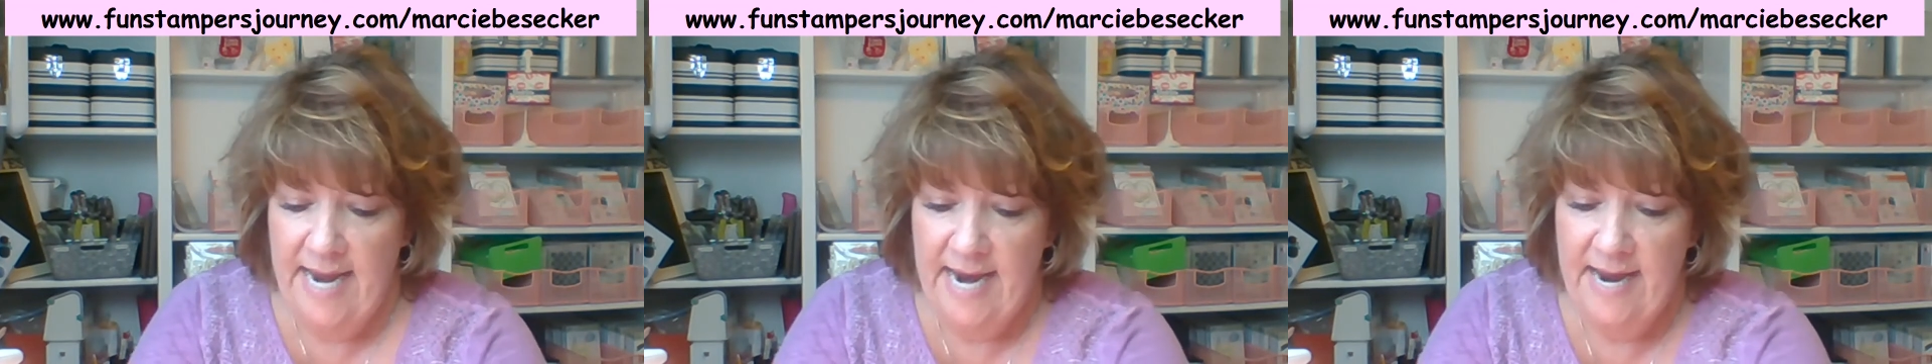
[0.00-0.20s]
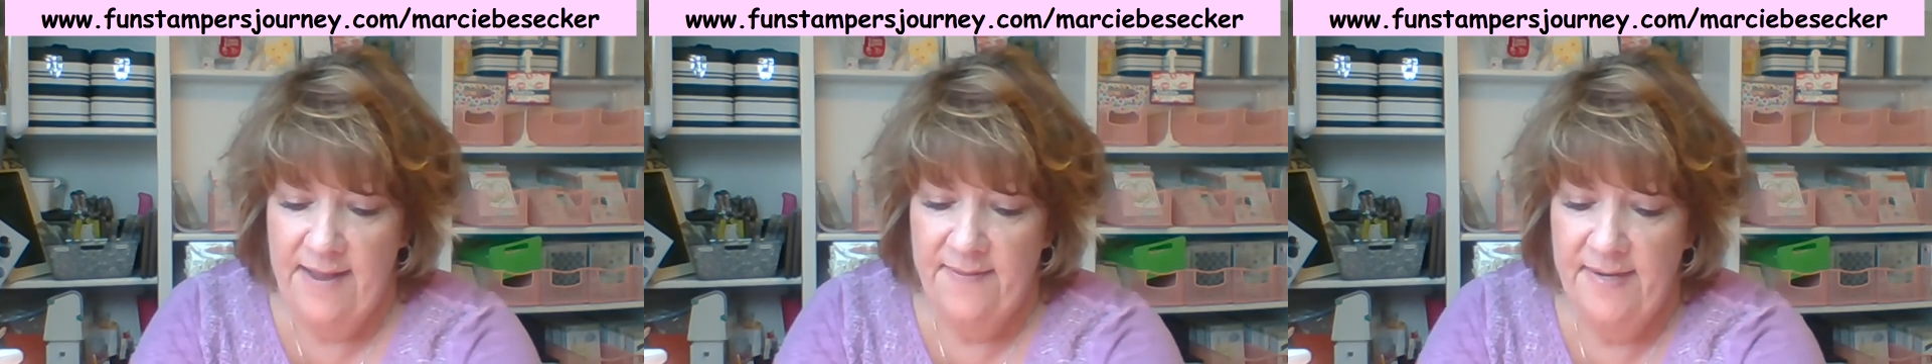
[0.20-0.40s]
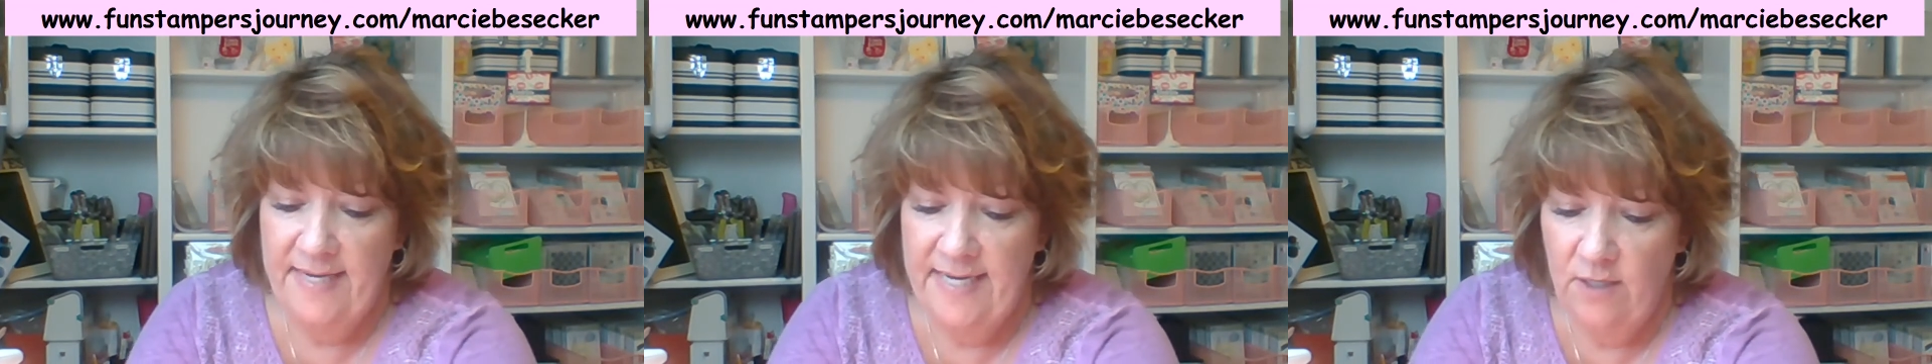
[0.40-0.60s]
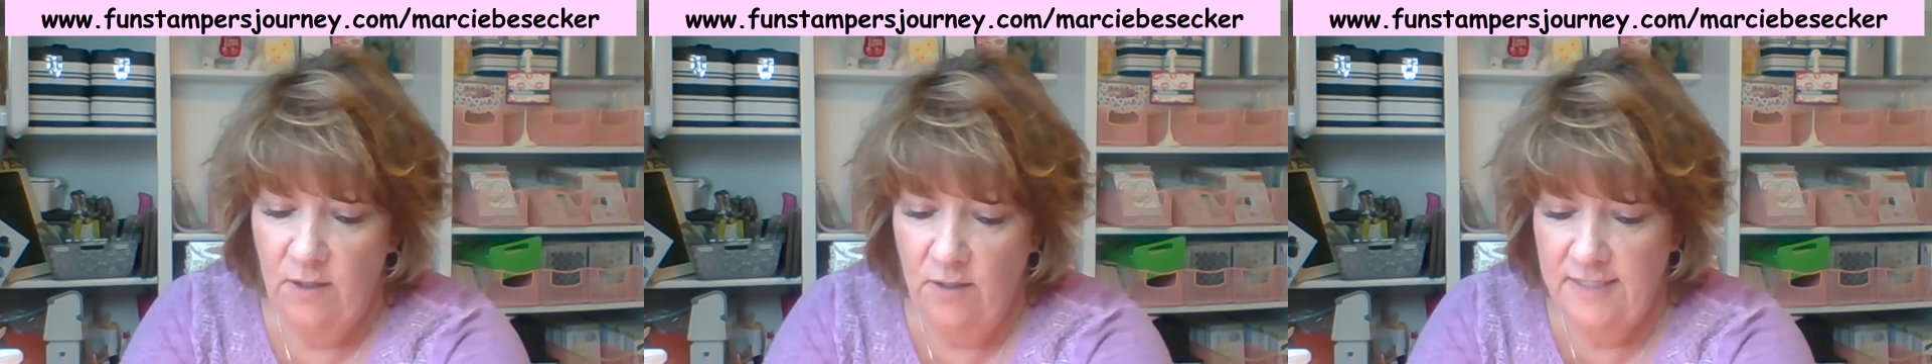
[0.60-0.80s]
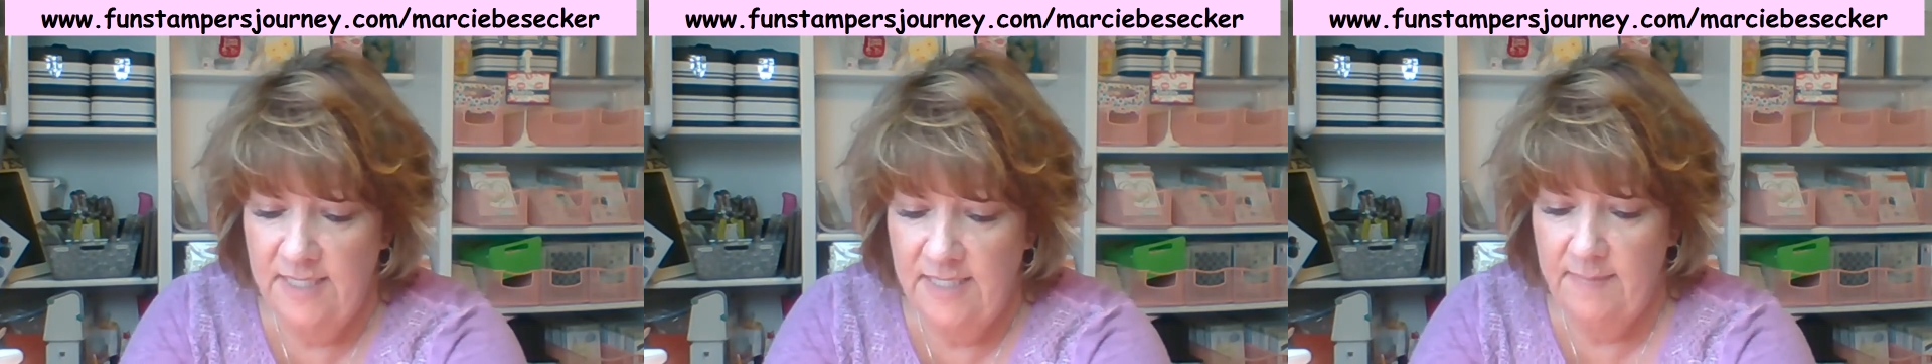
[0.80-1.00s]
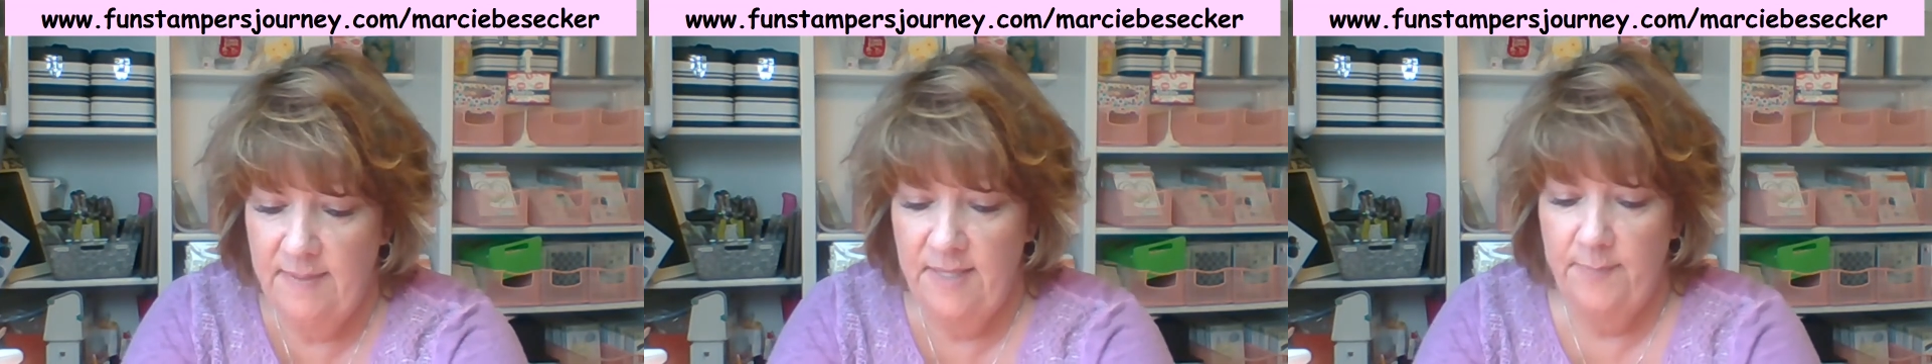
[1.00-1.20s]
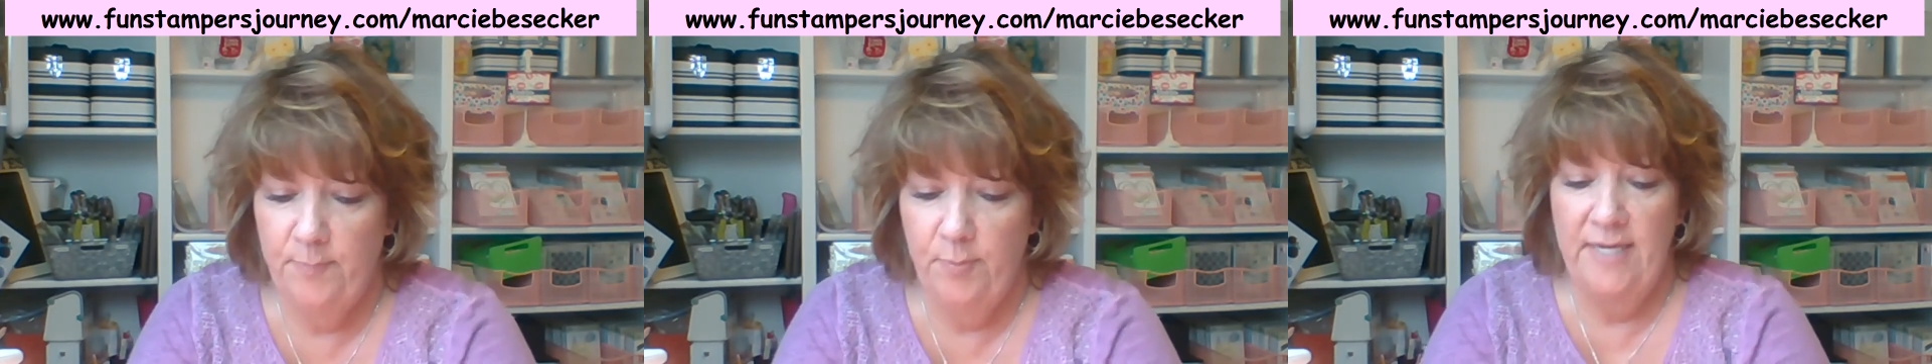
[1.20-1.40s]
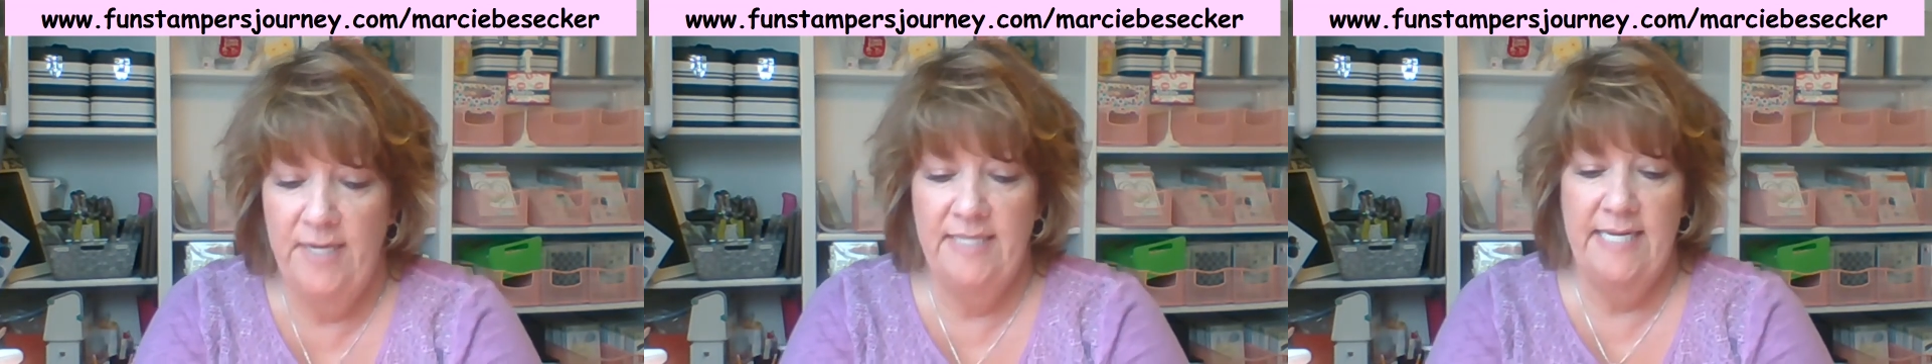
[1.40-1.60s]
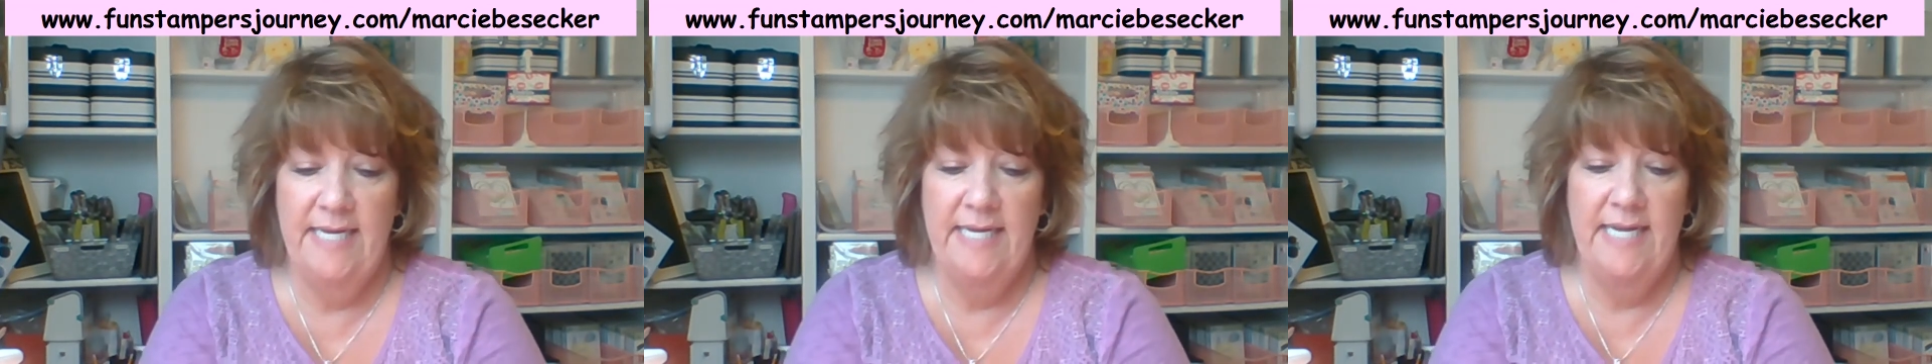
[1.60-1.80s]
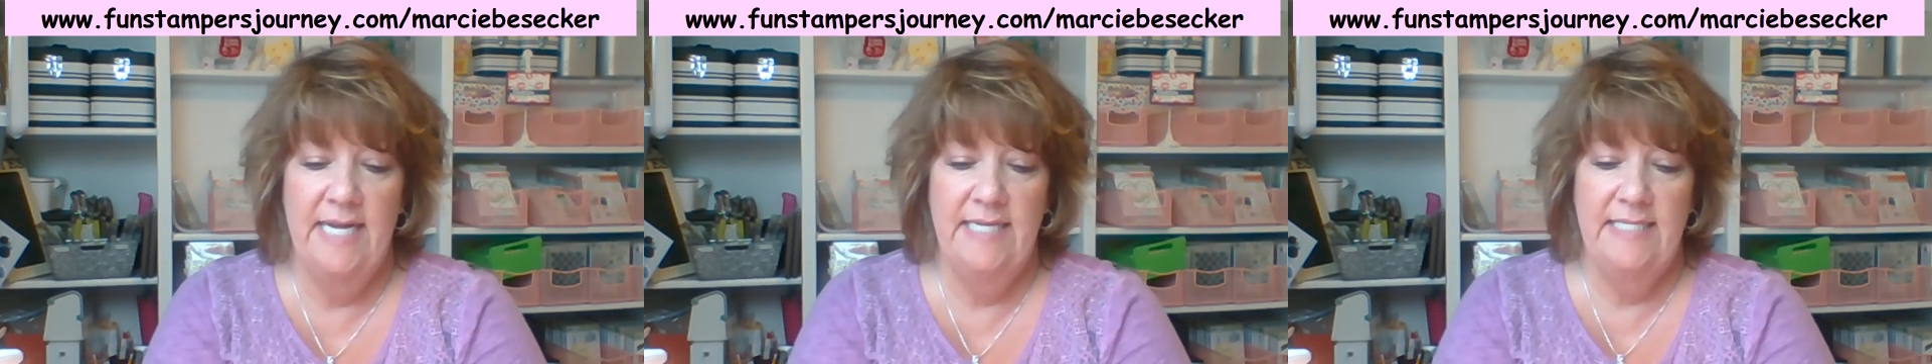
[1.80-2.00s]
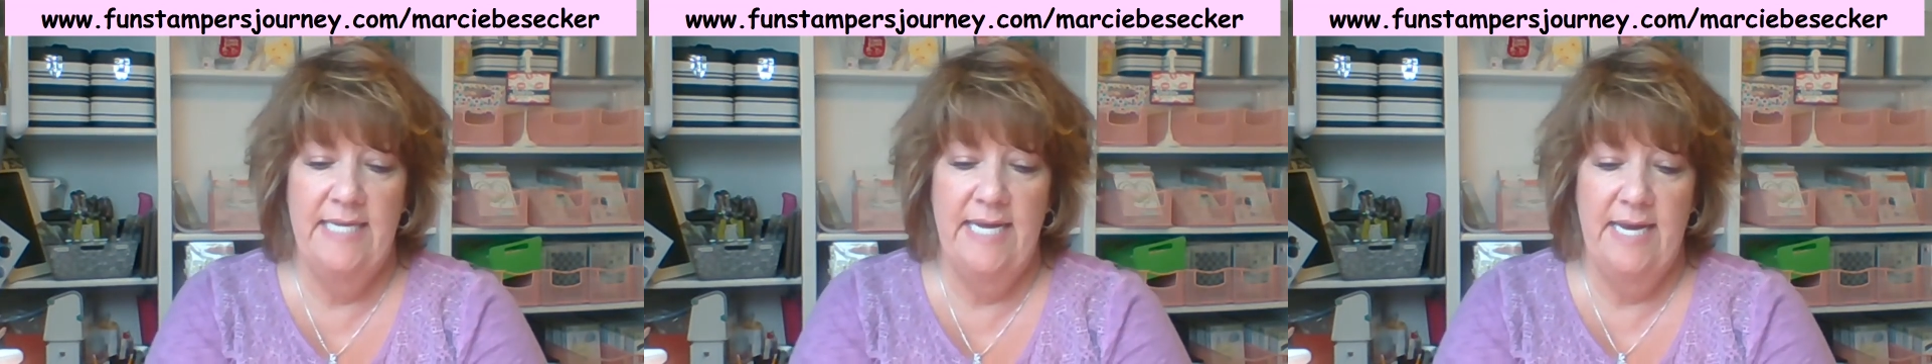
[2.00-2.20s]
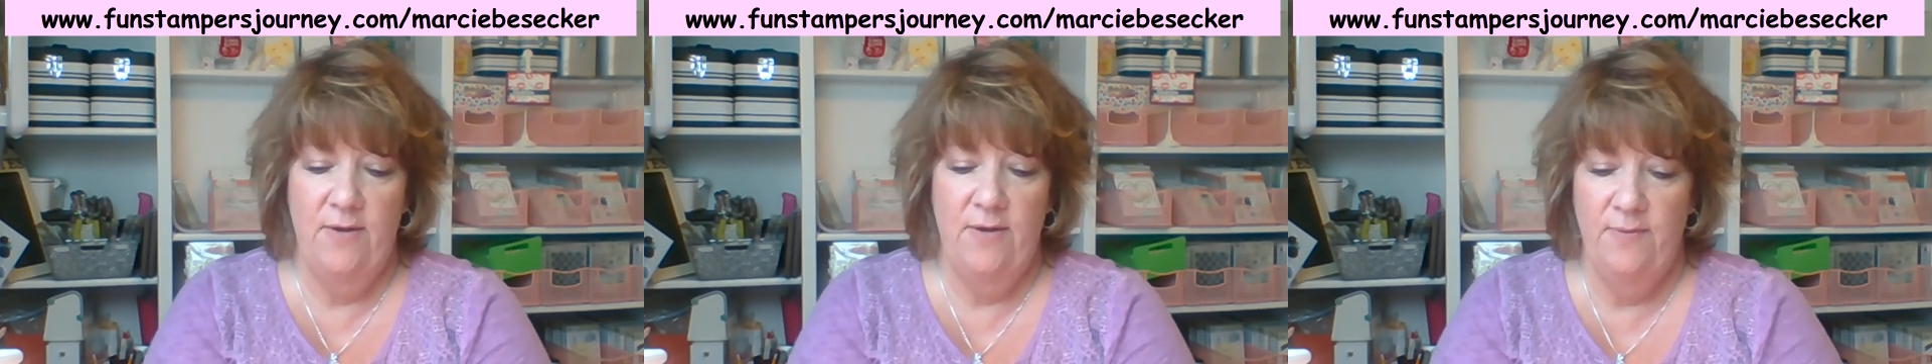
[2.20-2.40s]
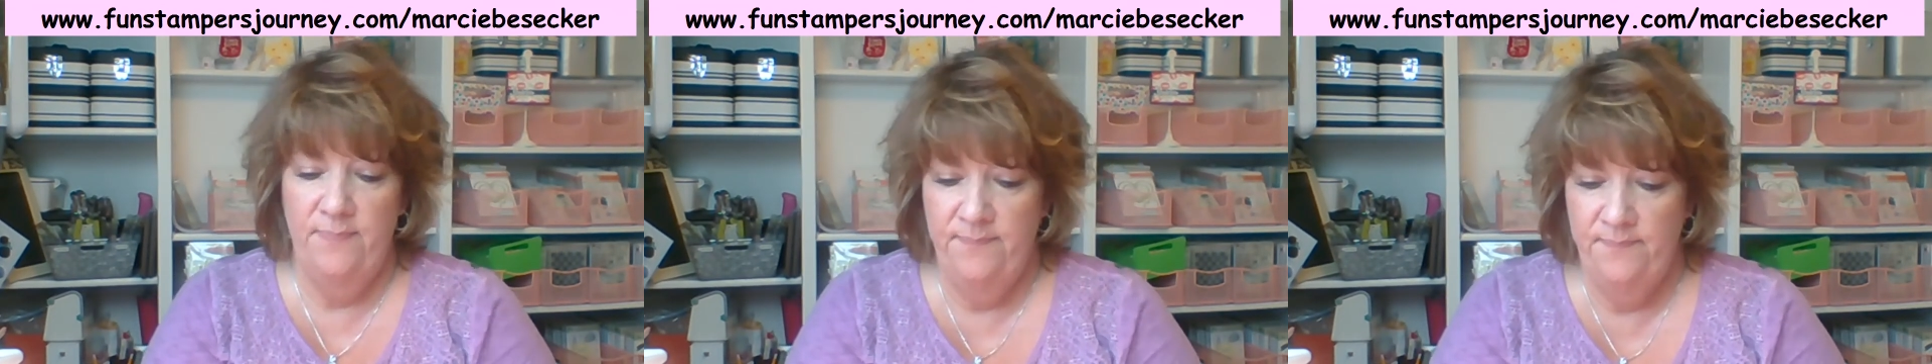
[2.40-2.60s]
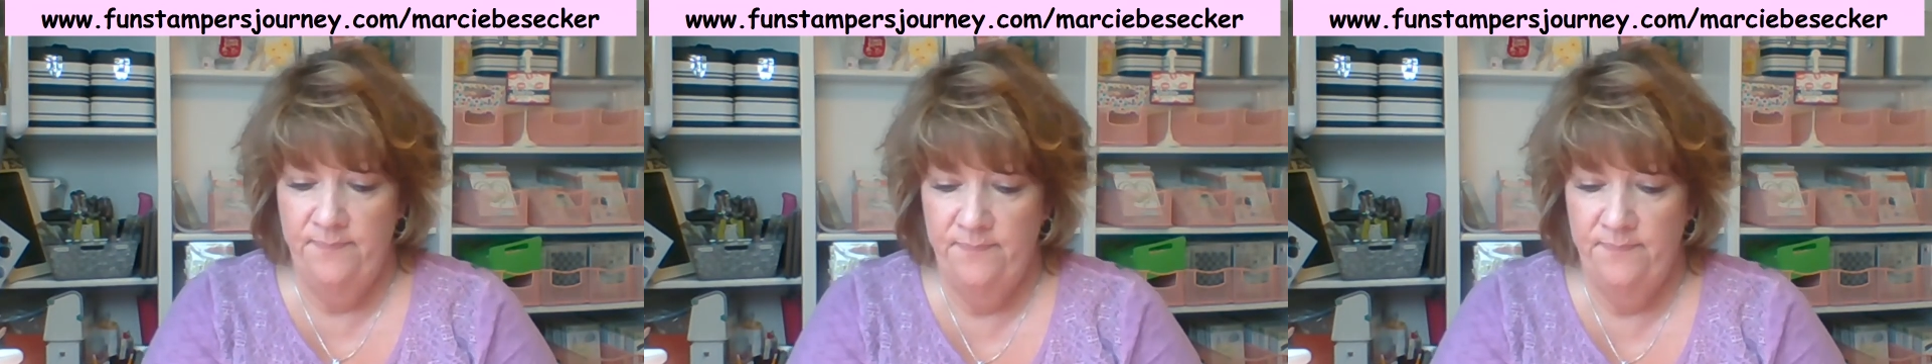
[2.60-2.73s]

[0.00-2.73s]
And then here are some of the prints I cut down